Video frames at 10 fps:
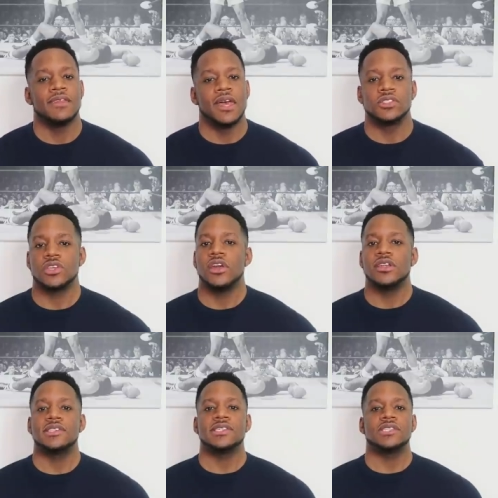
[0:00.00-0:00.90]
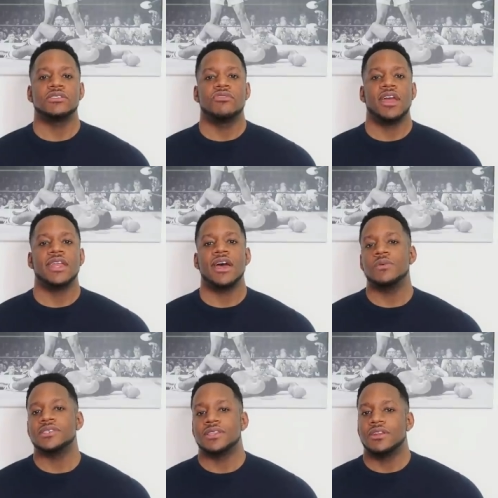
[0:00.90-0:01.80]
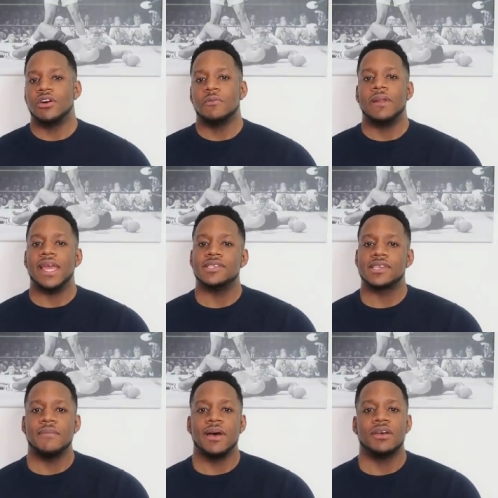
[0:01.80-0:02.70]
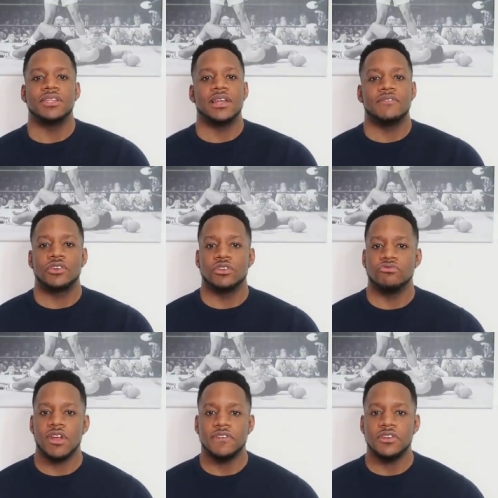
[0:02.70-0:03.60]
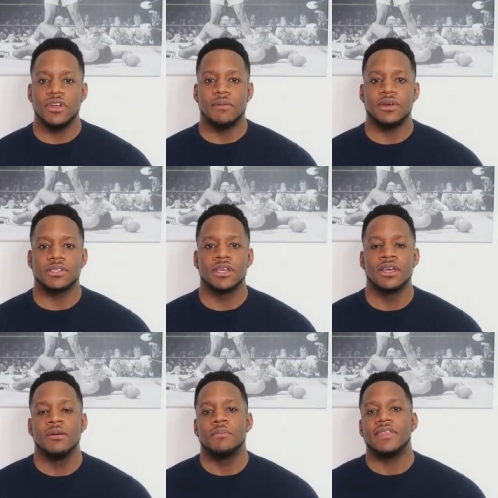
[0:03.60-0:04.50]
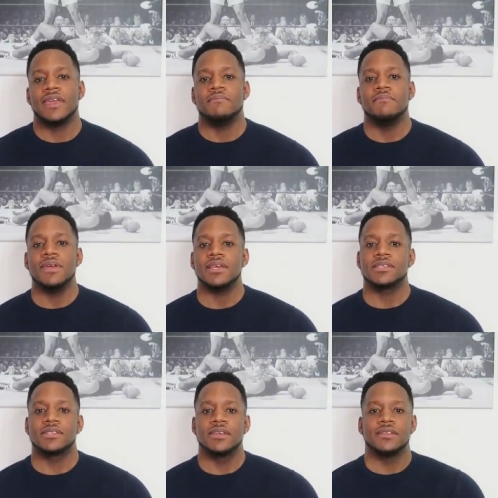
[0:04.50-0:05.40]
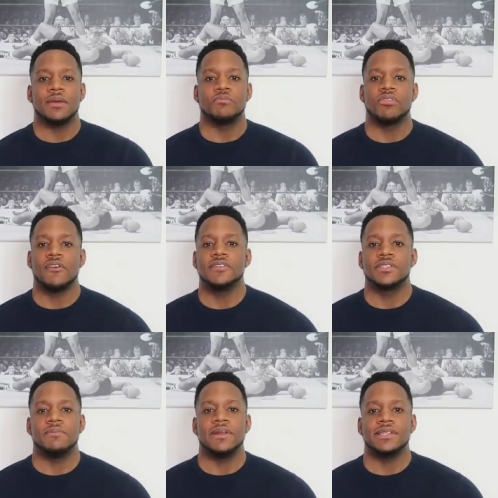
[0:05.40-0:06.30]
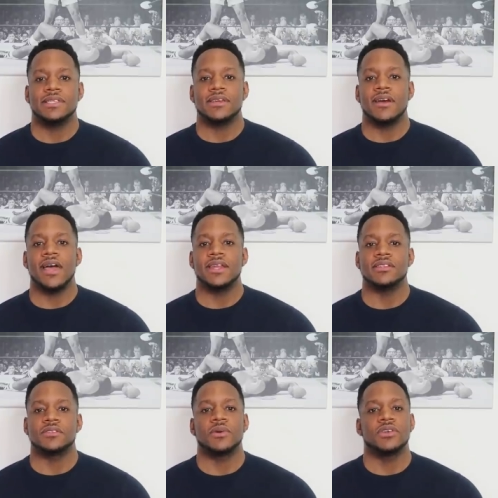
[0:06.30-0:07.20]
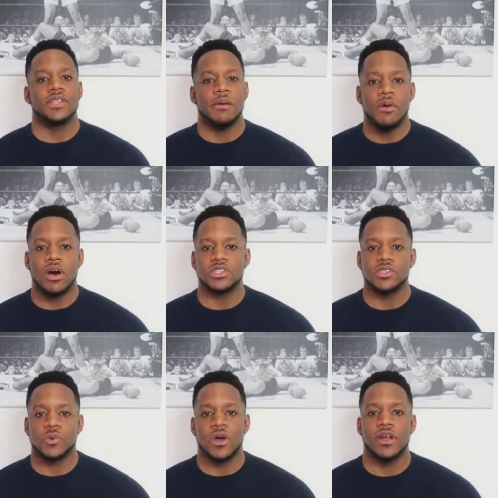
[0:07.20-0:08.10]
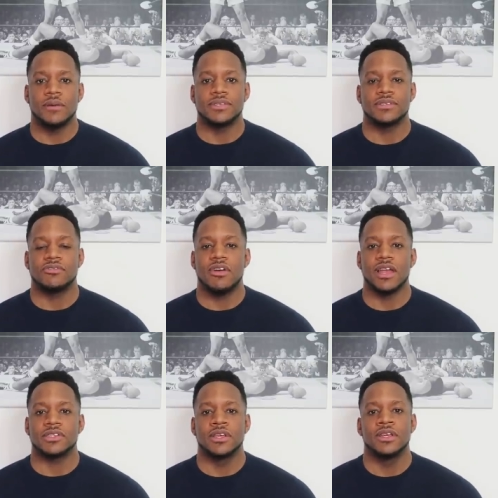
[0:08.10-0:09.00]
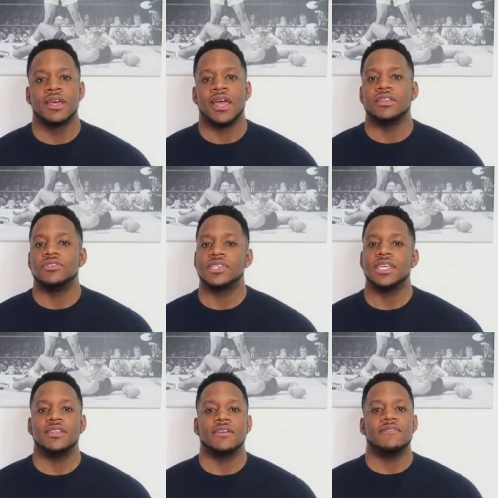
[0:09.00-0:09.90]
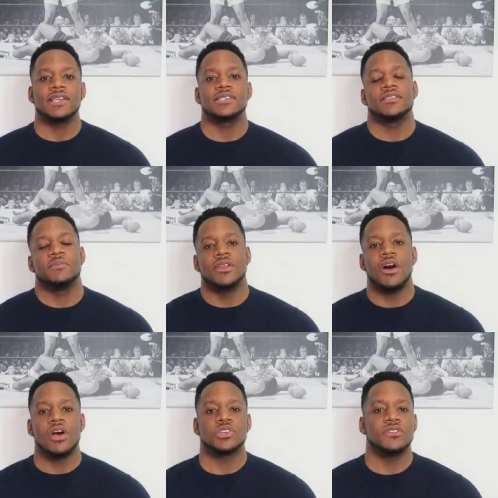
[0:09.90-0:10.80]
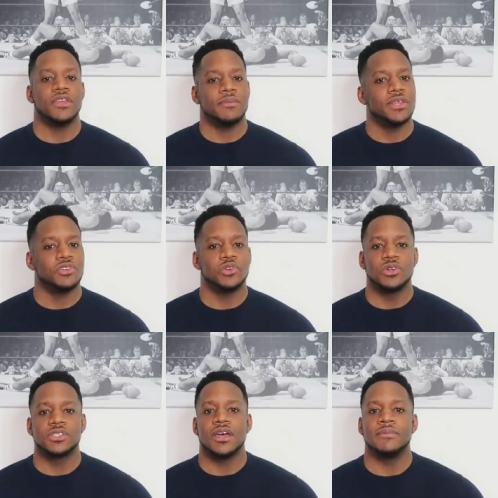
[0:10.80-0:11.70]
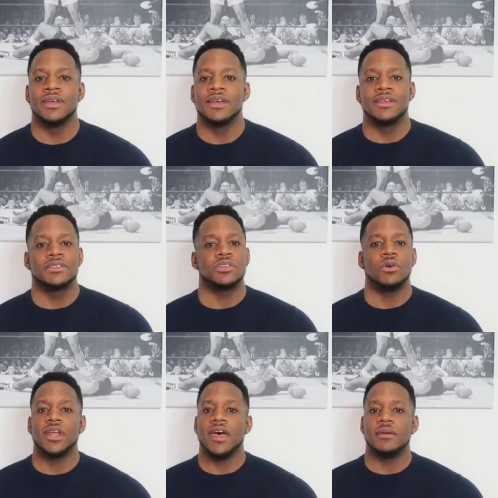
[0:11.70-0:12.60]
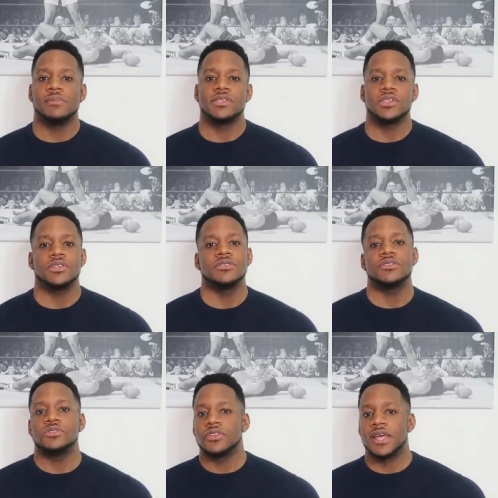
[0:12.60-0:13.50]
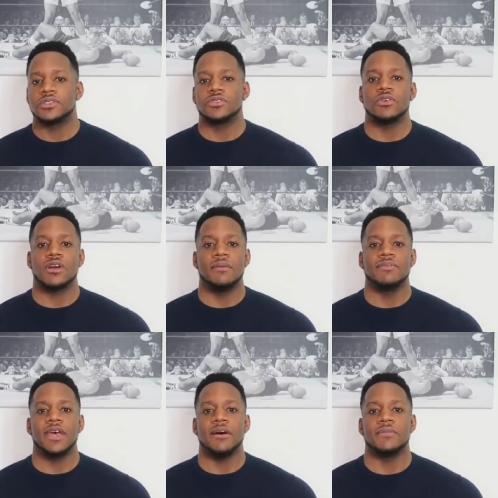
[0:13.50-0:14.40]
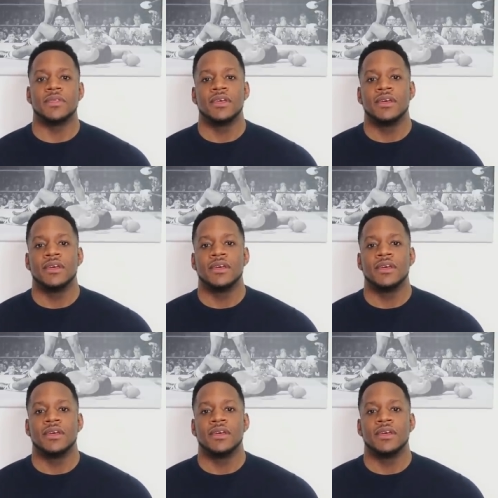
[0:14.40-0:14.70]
Now, it's earnings season right now. We've seen a lot of plays come out and deliver good revenue numbers, but they missed their profitability guidance because their margins weren't up to scratch and you've seen the investors have been harsh on them in the short term, sold out of their positions, you saw that stock come down.